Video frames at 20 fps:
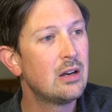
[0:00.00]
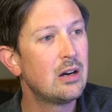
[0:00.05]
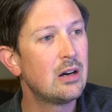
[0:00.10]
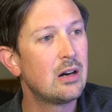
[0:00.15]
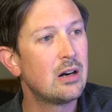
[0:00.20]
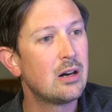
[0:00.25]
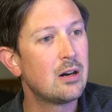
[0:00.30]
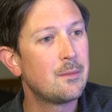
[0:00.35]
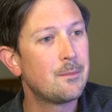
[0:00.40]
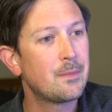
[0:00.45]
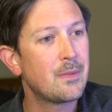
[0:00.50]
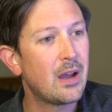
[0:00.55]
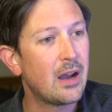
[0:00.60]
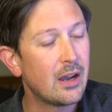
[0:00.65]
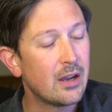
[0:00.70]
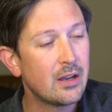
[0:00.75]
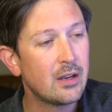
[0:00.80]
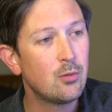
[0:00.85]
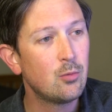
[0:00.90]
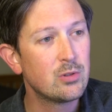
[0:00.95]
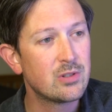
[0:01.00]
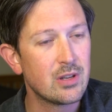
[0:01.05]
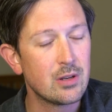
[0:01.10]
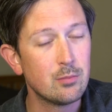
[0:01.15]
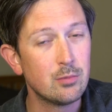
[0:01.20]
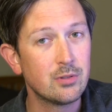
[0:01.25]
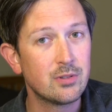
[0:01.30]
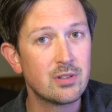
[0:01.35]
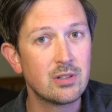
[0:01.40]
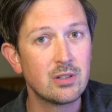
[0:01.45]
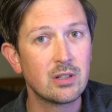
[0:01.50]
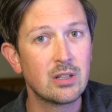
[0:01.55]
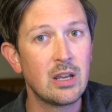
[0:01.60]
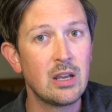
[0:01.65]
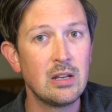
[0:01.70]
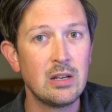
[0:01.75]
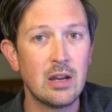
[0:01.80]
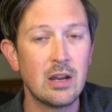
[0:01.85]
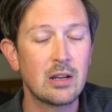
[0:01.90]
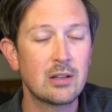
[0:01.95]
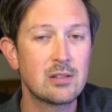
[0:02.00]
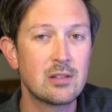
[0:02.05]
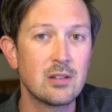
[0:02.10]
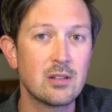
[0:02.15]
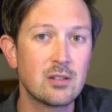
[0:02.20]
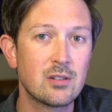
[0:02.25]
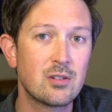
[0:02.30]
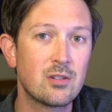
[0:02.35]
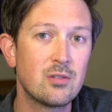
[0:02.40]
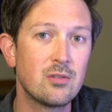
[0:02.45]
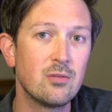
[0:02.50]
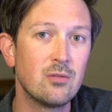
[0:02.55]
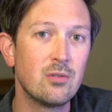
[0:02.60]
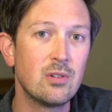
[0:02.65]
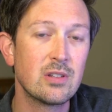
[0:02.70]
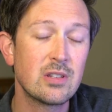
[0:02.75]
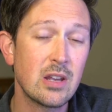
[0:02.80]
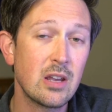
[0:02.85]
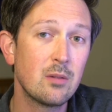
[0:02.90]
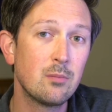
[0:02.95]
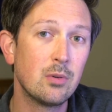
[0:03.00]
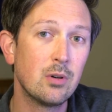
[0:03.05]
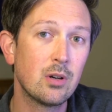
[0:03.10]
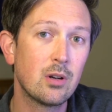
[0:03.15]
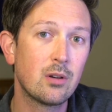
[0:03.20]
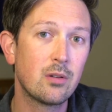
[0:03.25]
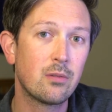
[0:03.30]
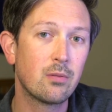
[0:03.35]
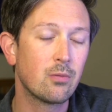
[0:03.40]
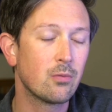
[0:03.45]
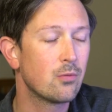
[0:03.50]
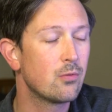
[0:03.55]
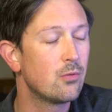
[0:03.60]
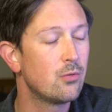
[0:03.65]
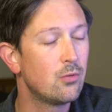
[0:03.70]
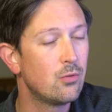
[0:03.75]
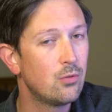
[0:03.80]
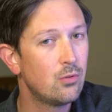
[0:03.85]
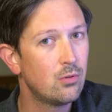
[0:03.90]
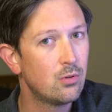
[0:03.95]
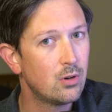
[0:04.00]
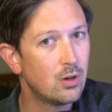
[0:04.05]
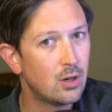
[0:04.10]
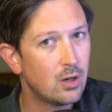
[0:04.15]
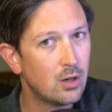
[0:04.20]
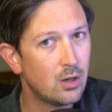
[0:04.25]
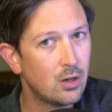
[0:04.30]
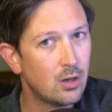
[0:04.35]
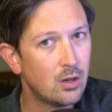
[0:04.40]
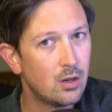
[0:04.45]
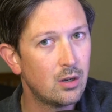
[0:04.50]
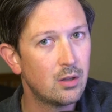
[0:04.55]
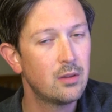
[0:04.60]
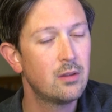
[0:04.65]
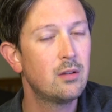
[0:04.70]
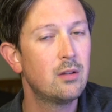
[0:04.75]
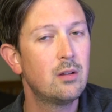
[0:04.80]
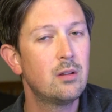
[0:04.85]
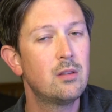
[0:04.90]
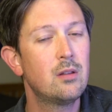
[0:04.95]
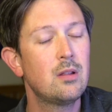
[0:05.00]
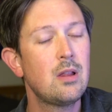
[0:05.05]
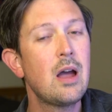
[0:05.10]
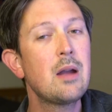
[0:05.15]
I was able to gain access to this handbook through the